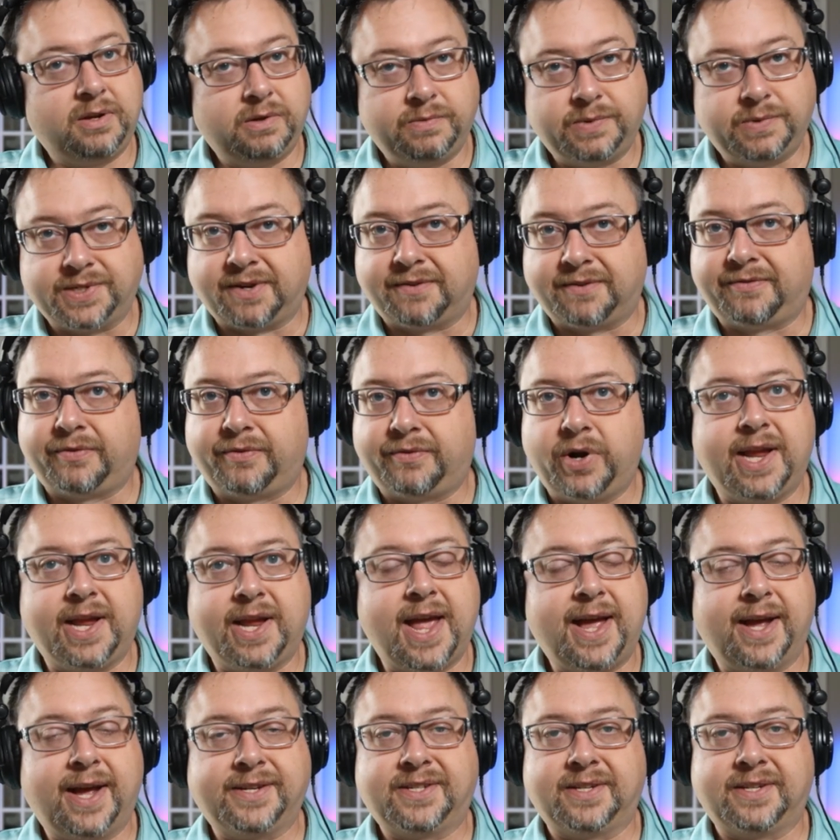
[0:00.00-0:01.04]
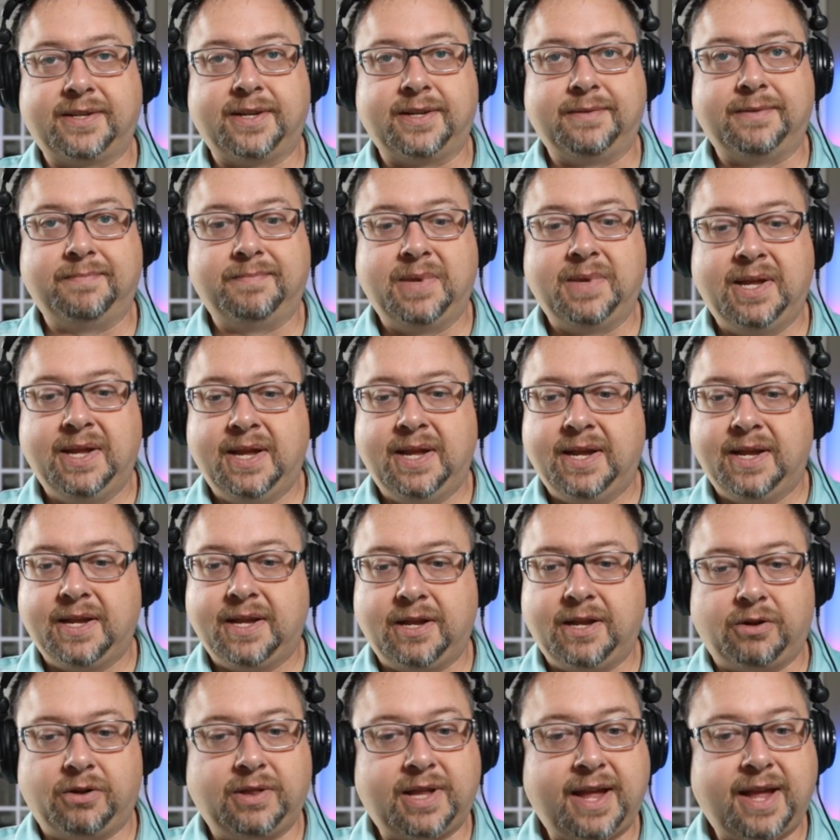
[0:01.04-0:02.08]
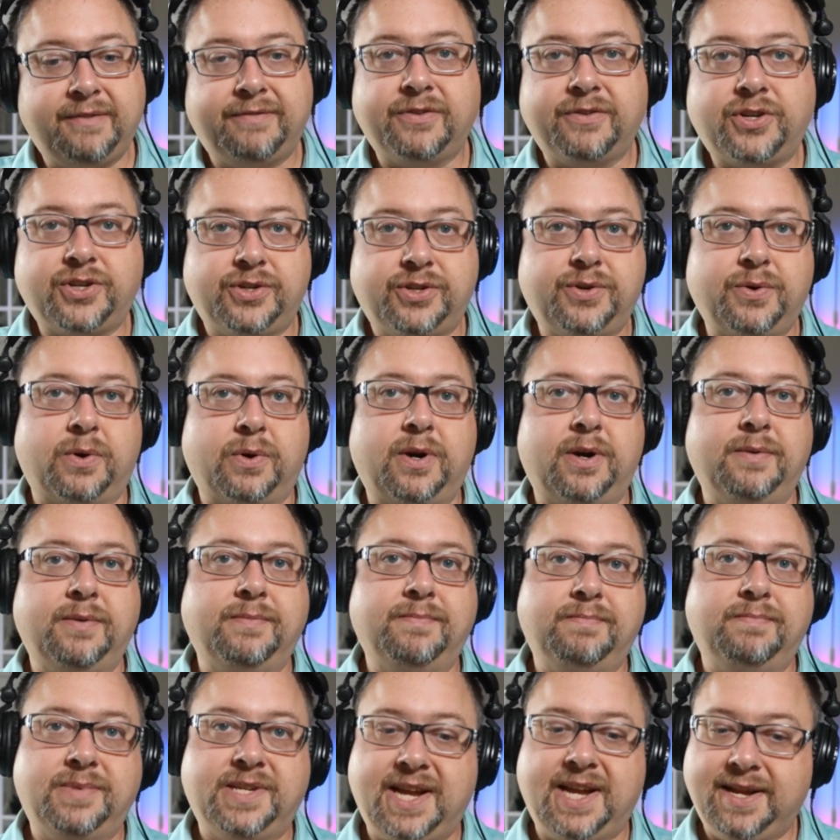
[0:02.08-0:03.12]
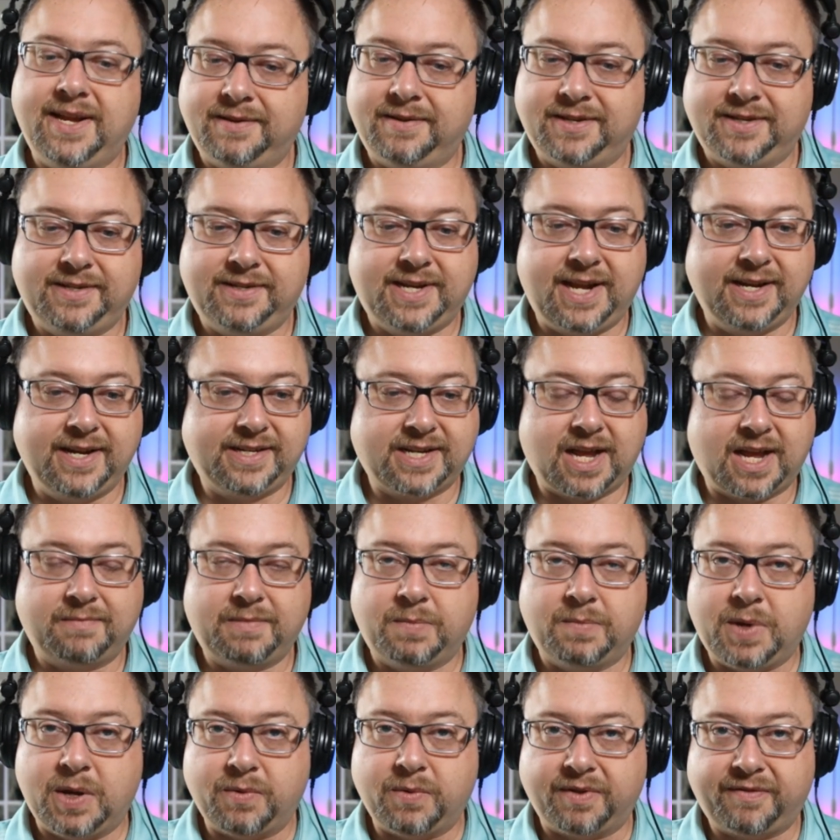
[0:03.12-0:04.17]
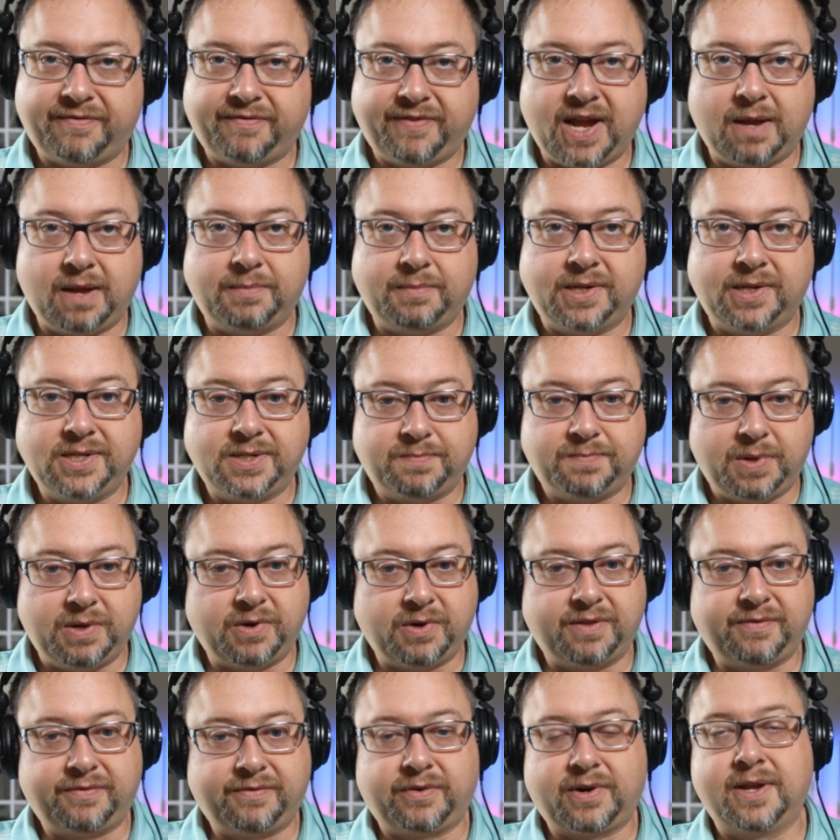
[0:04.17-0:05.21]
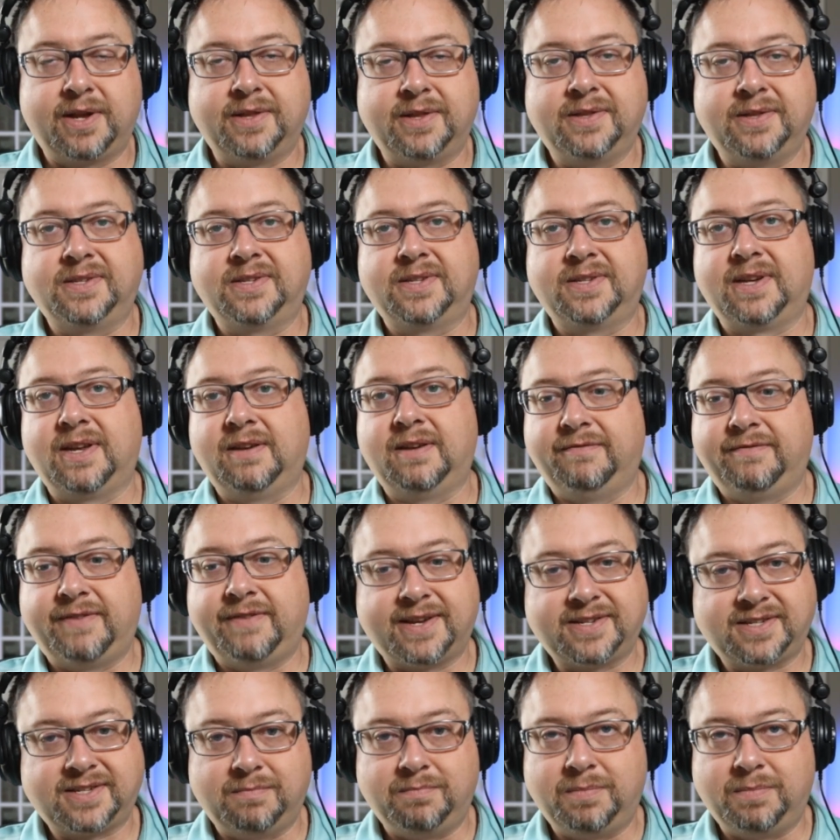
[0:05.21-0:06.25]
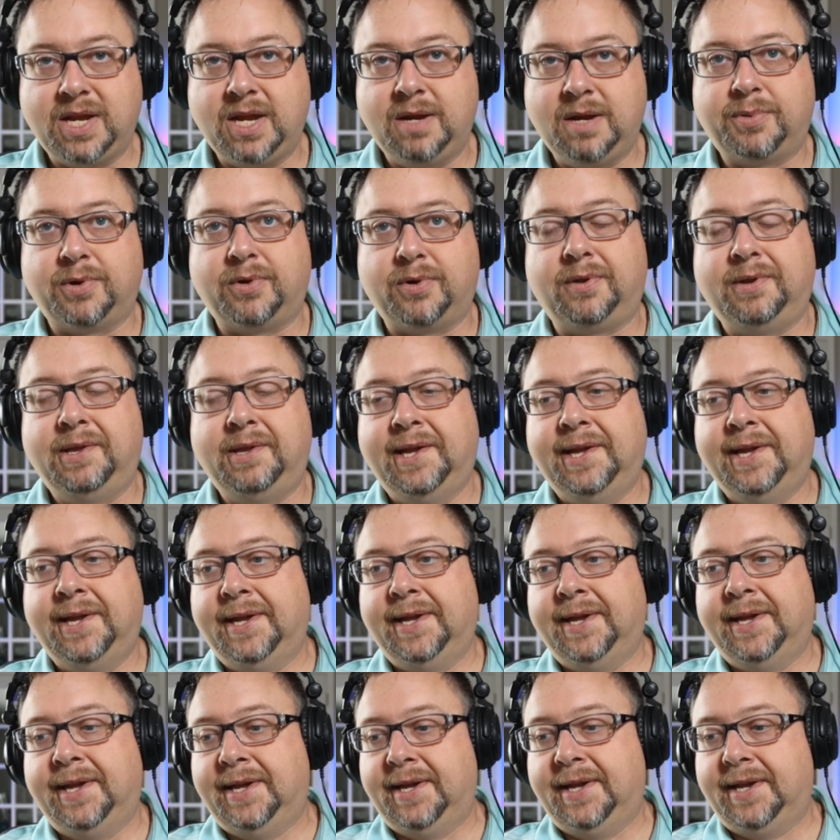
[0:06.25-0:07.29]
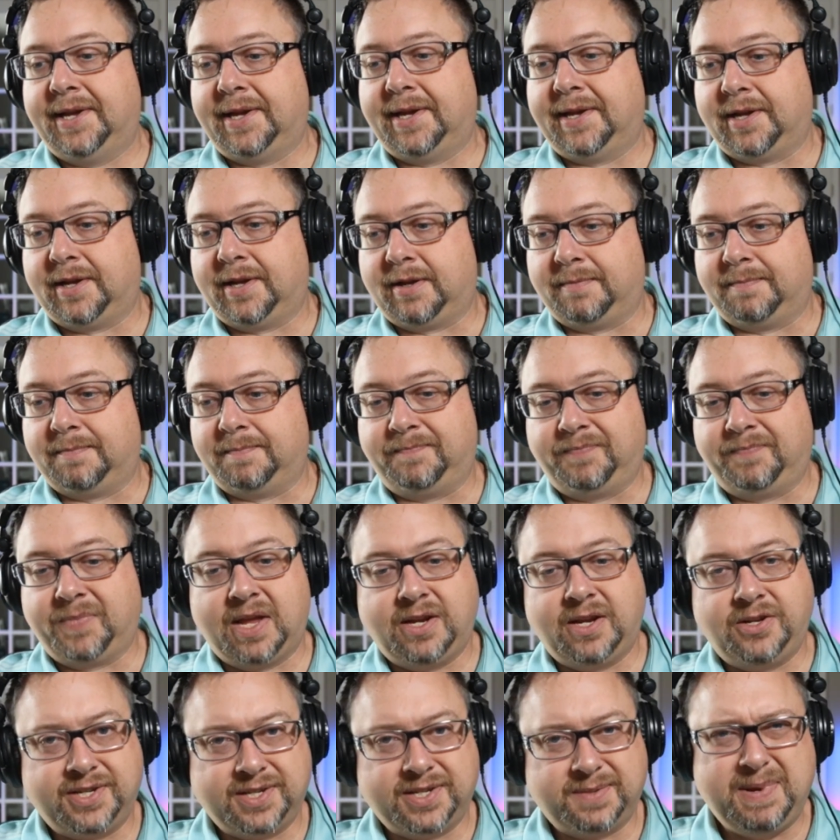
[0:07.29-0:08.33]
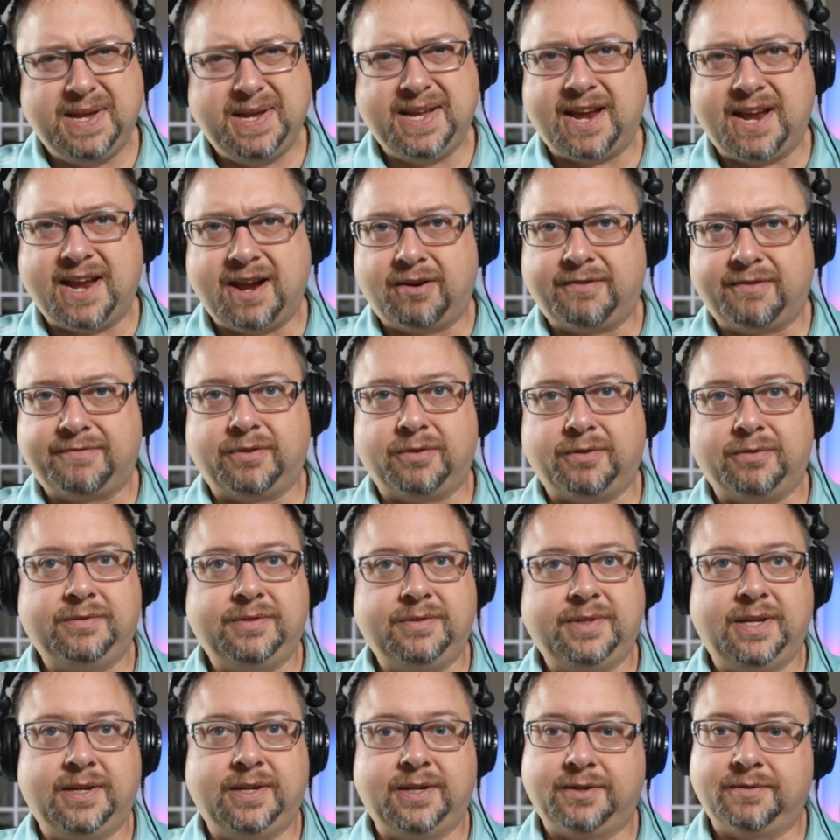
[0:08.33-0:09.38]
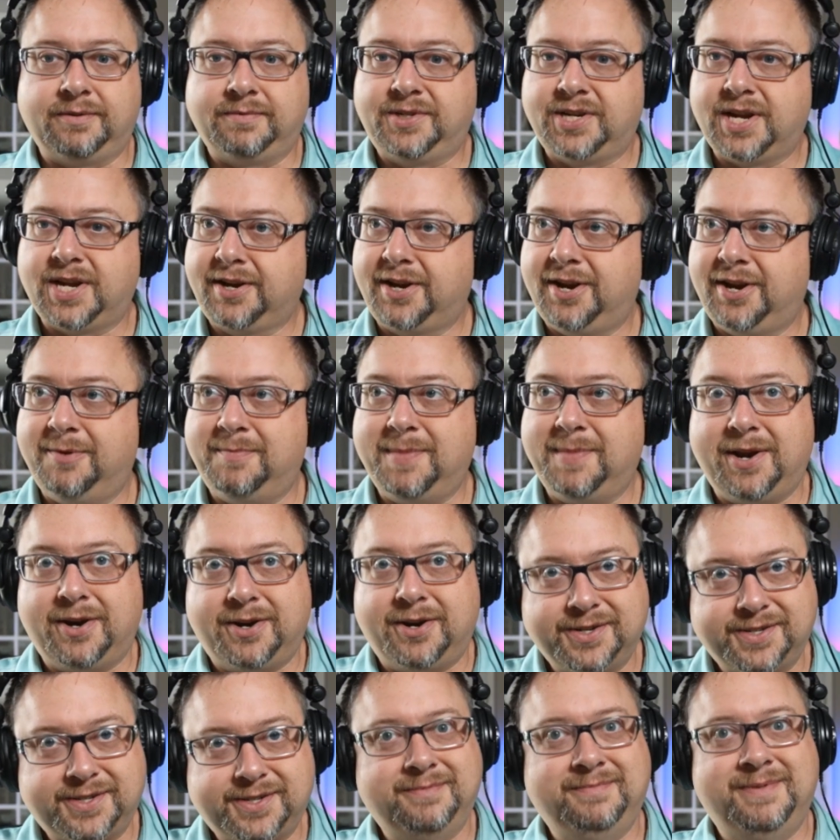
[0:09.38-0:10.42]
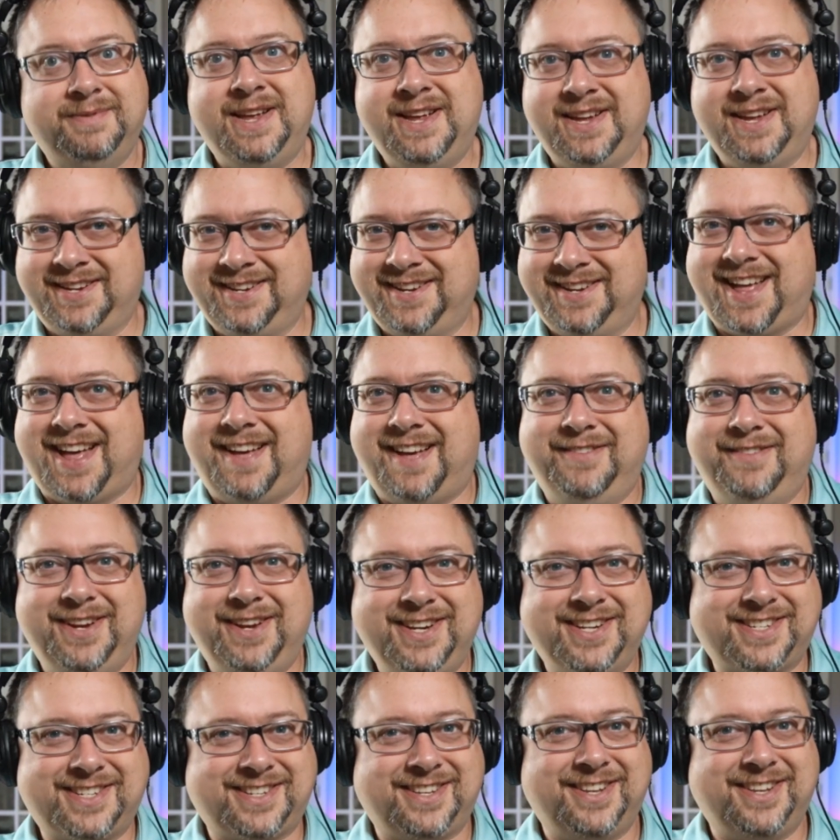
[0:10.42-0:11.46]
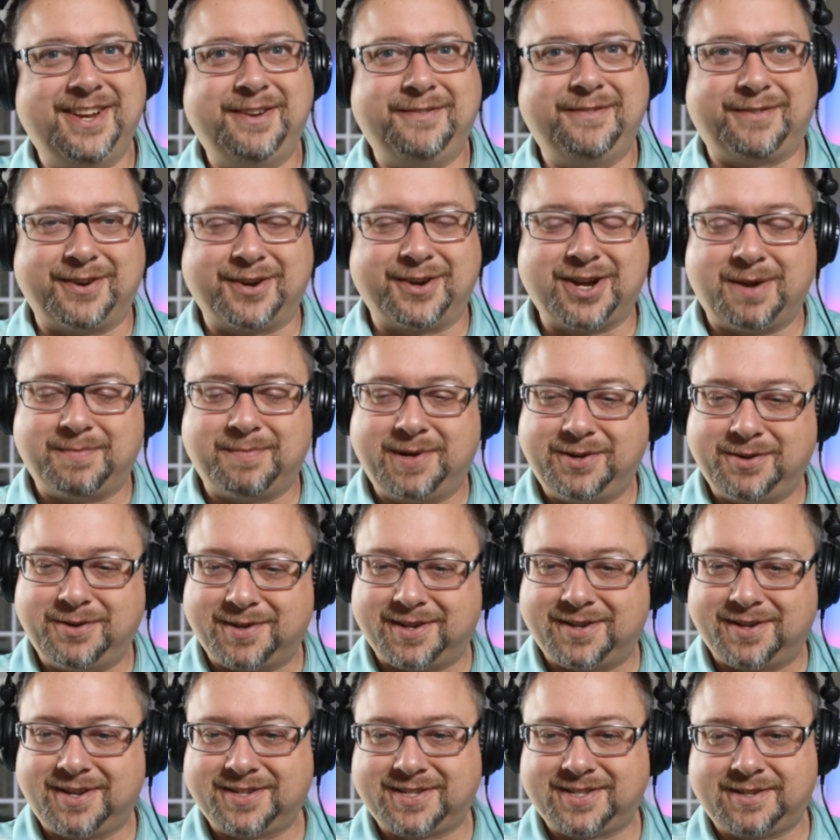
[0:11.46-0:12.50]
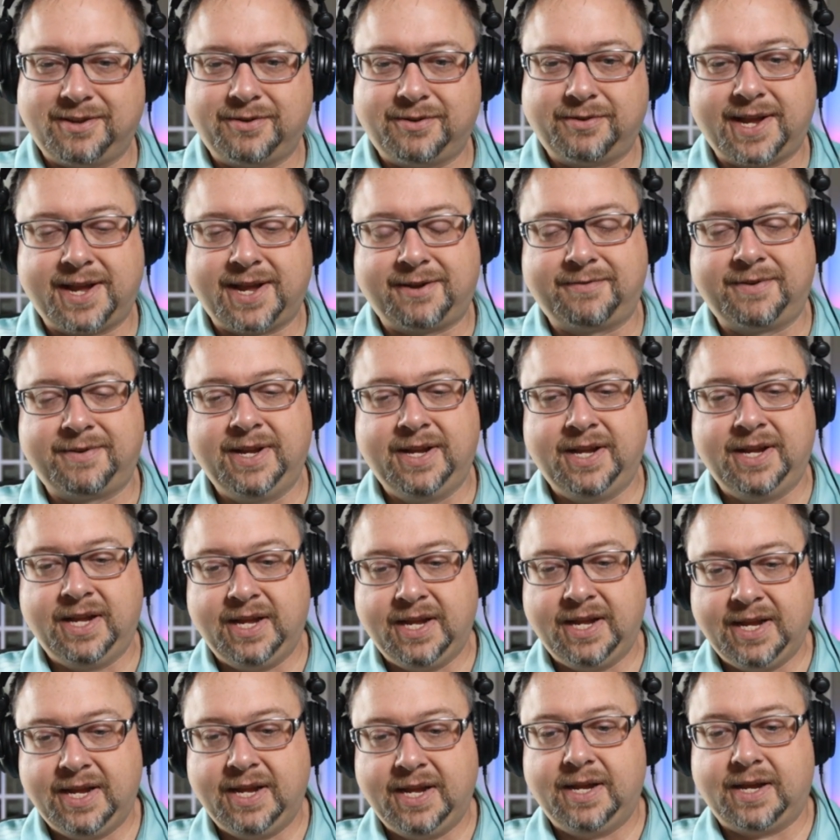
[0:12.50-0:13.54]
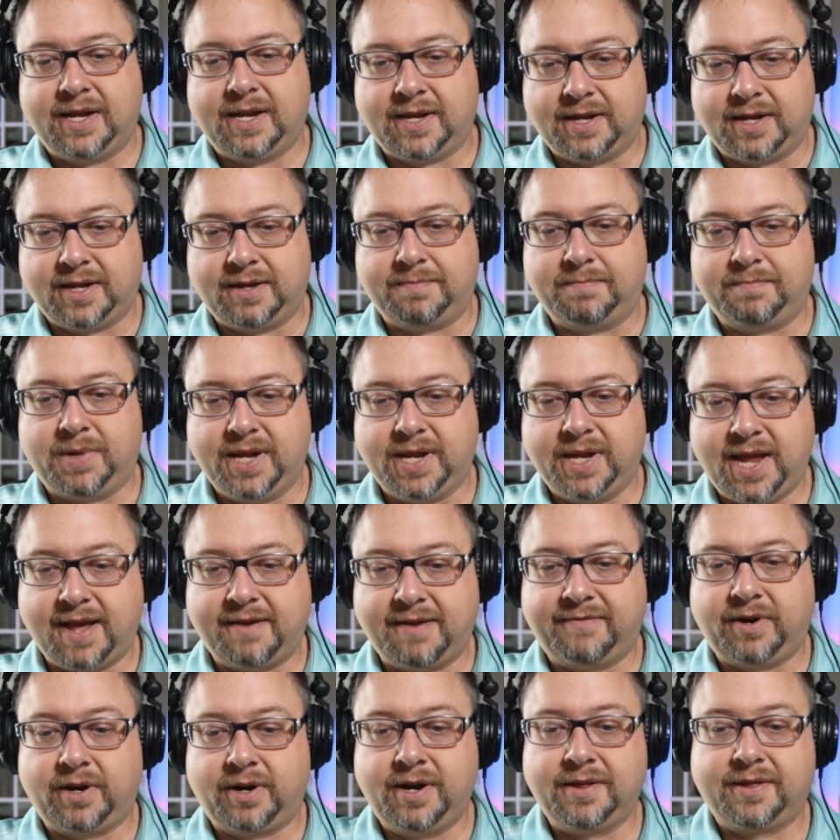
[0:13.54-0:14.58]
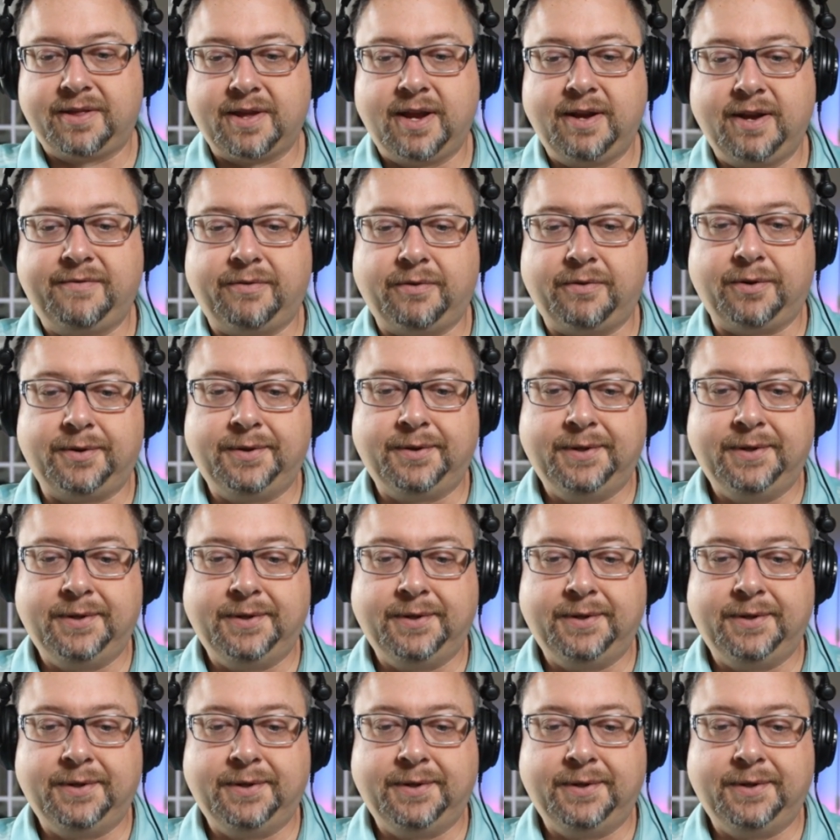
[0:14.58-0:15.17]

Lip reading: was a freak accident. Life is short. Take time to be with families, be with friends, invest in people. And just be careful, check your mirrors, obviously, if you're coming to a slowdown. But yeah, very thankful.